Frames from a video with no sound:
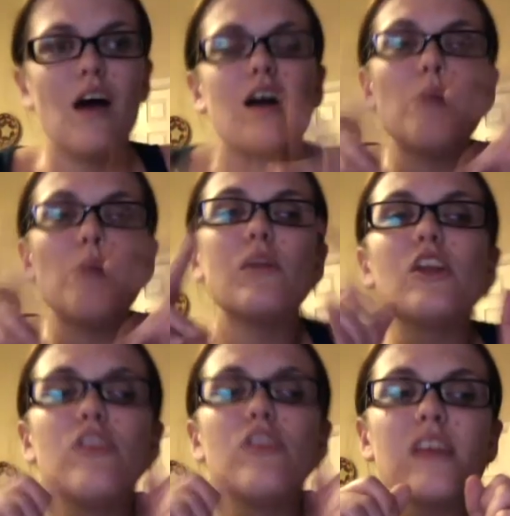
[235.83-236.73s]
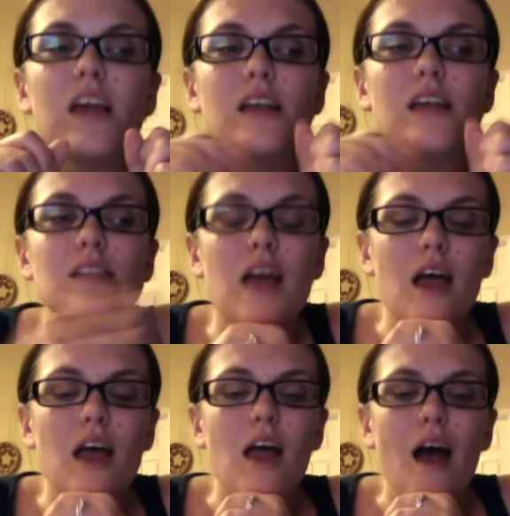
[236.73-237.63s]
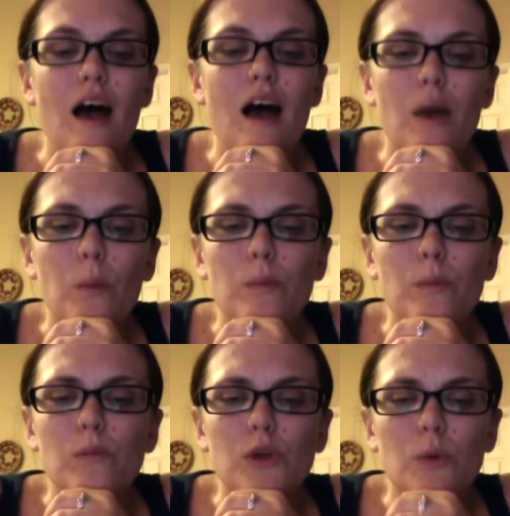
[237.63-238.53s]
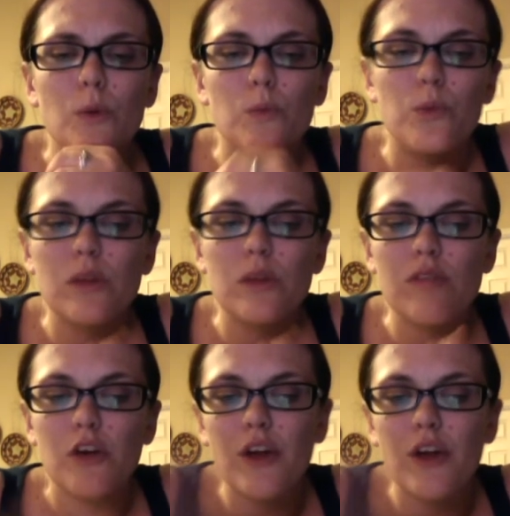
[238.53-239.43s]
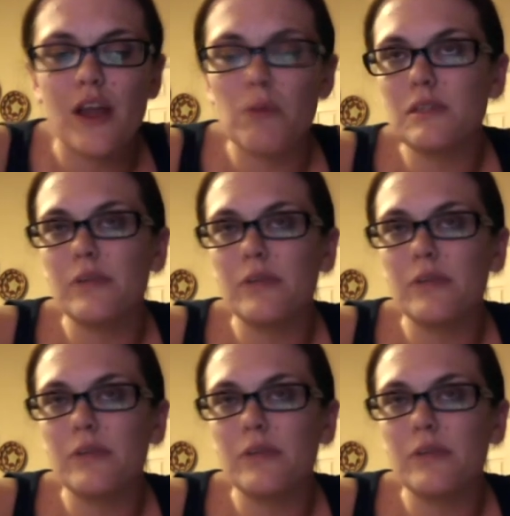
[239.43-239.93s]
A couple little things that I'll, really think are going to come into